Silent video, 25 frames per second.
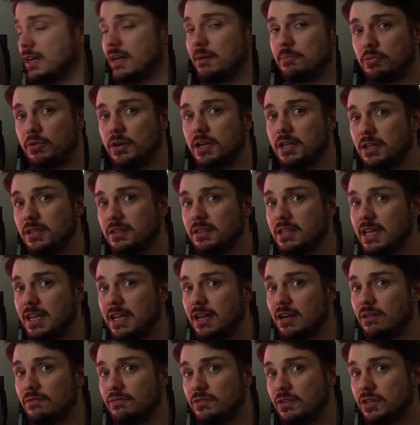a pretty good thing here
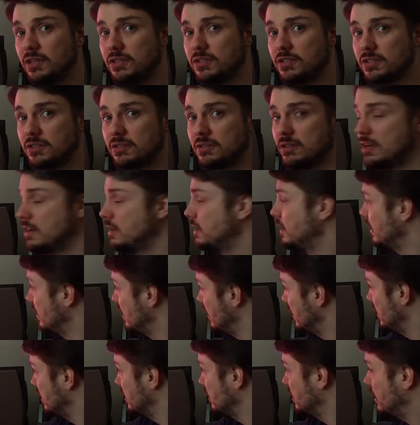if you can just
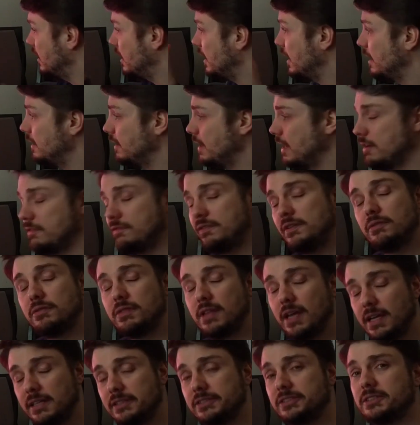iron out a few
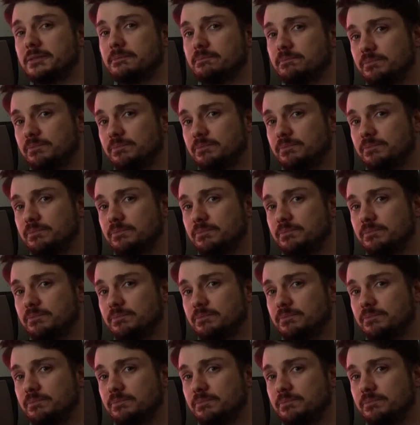things.